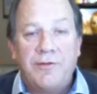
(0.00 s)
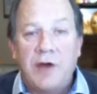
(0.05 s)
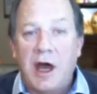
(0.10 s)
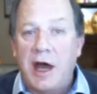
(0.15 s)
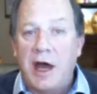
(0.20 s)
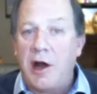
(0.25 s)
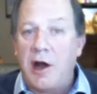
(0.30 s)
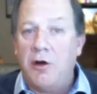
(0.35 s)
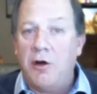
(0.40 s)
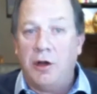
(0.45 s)

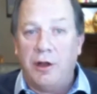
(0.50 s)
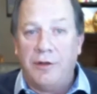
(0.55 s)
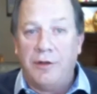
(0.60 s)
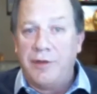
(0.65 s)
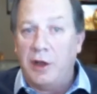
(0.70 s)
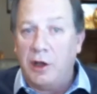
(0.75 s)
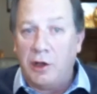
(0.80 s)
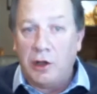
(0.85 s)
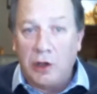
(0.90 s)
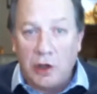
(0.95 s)
got the
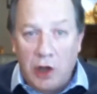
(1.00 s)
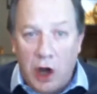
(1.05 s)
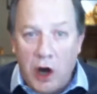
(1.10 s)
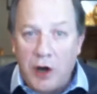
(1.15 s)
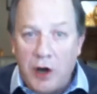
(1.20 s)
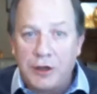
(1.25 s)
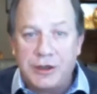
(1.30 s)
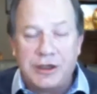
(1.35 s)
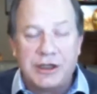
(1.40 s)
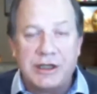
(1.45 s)

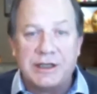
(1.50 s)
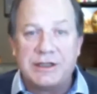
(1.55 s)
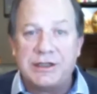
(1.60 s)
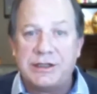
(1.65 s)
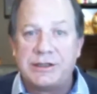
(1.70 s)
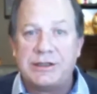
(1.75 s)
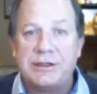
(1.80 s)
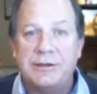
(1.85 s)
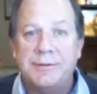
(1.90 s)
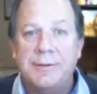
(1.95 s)

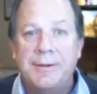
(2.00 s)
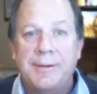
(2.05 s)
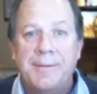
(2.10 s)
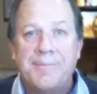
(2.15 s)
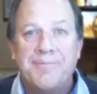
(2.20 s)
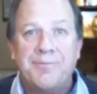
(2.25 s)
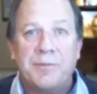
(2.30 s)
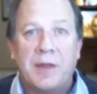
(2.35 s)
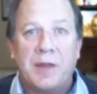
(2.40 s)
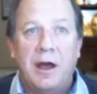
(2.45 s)
largest
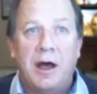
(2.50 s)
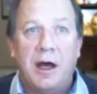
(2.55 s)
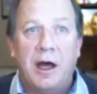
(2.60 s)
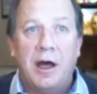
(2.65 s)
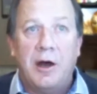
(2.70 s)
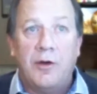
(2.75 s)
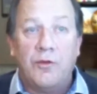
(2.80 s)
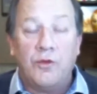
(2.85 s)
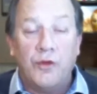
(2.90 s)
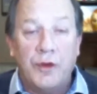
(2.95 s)

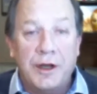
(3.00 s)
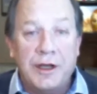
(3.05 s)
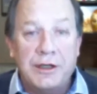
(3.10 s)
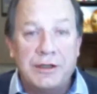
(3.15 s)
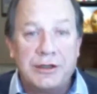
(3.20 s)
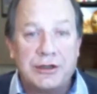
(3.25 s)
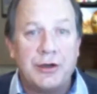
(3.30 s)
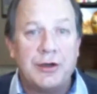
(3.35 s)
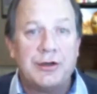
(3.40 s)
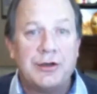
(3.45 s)

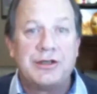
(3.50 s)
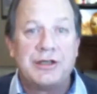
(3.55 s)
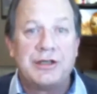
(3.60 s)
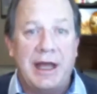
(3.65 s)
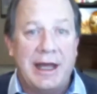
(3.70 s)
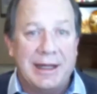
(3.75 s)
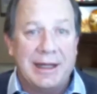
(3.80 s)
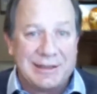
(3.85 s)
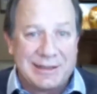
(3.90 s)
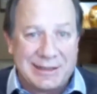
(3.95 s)
research
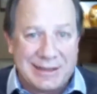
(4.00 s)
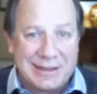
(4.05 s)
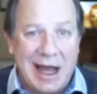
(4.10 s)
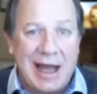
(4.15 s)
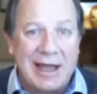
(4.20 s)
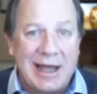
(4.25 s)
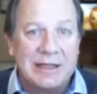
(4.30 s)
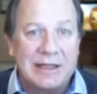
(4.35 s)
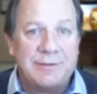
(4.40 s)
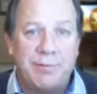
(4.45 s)
and
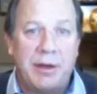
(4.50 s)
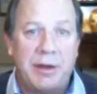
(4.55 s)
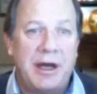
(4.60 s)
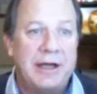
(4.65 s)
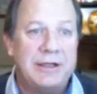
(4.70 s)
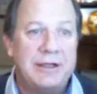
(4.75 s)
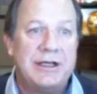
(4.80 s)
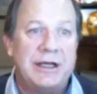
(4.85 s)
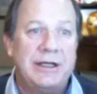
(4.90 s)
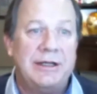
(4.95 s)
science
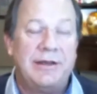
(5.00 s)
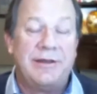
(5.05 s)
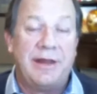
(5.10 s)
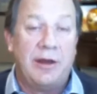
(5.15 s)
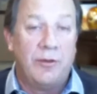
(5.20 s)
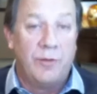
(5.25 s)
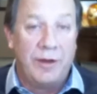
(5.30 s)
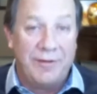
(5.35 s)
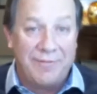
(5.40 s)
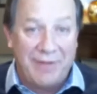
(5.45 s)
budget
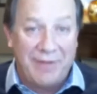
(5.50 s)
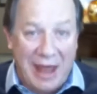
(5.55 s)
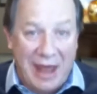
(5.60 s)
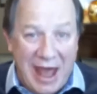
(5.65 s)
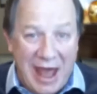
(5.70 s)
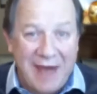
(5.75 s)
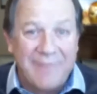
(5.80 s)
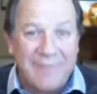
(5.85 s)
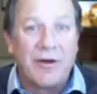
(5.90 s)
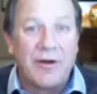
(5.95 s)
that we've
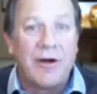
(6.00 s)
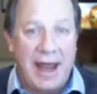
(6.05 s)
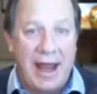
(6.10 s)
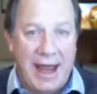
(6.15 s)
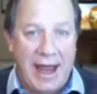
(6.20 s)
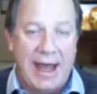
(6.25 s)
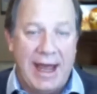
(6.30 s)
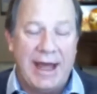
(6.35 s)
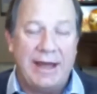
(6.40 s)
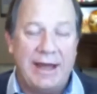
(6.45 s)
ever
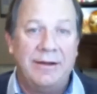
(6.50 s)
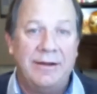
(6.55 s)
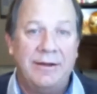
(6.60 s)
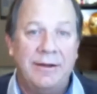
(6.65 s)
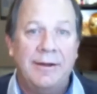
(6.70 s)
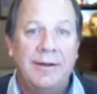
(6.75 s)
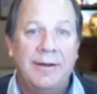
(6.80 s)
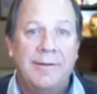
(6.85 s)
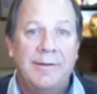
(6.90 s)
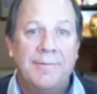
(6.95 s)
had,
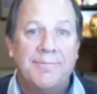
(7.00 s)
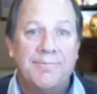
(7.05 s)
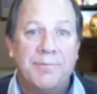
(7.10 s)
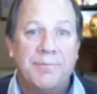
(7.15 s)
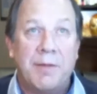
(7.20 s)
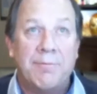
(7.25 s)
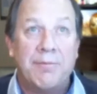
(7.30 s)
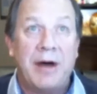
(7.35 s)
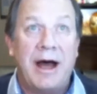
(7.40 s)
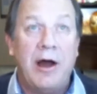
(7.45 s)

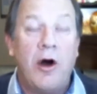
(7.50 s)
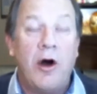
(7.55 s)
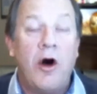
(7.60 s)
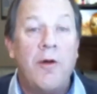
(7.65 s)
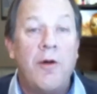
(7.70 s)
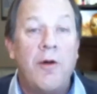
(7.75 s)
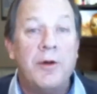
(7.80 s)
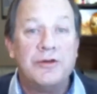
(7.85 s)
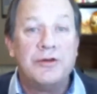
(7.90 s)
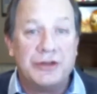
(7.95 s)
by
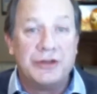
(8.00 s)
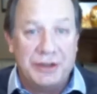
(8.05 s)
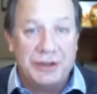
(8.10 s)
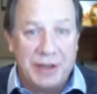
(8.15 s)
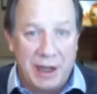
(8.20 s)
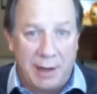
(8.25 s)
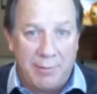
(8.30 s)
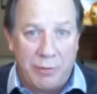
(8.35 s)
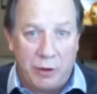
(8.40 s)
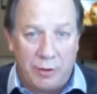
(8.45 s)
almost
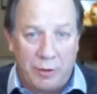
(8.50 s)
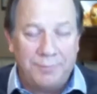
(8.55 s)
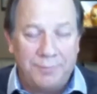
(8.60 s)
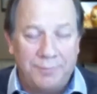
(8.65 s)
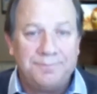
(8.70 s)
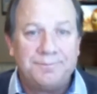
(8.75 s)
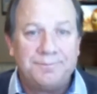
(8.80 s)
double,